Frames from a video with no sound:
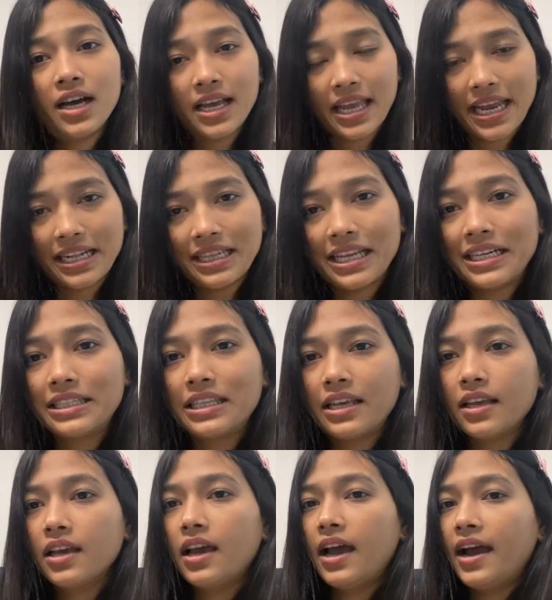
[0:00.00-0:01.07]
get that
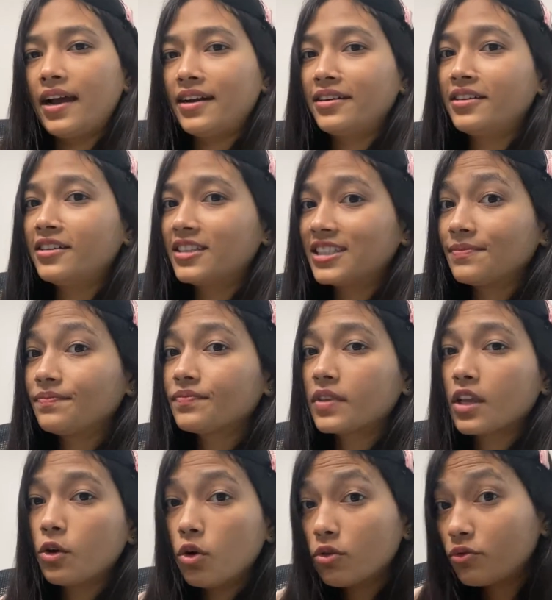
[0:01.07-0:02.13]
thing and
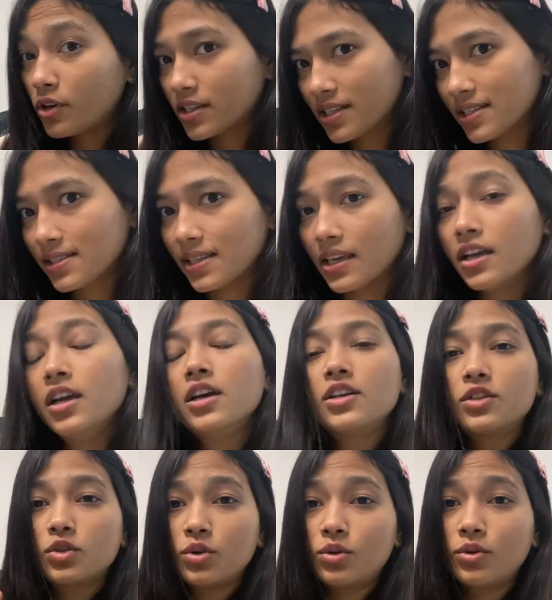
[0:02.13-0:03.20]
go for this thing.
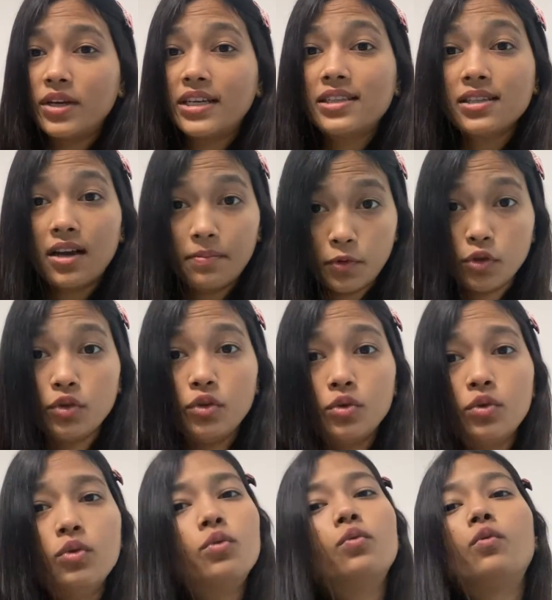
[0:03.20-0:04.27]
So it's up to
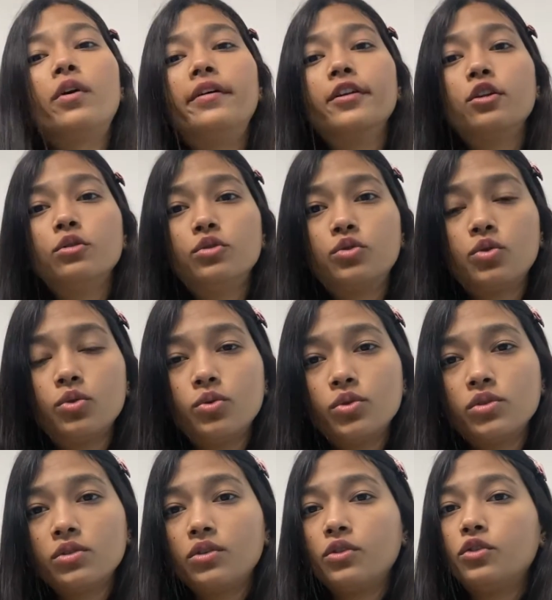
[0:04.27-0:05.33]
you what you
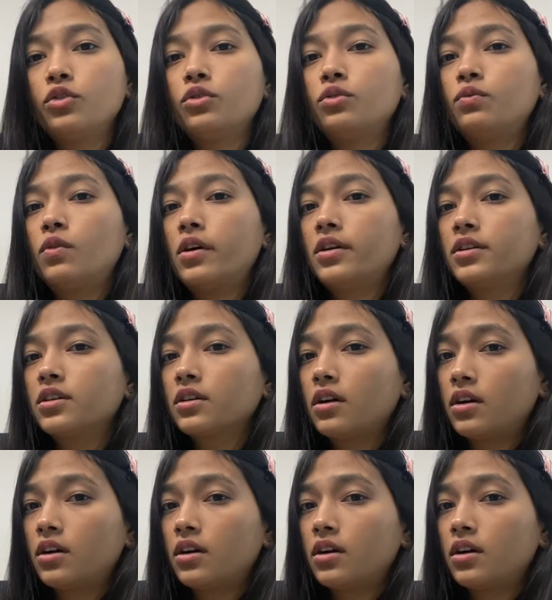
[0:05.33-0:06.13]
choose. Do you want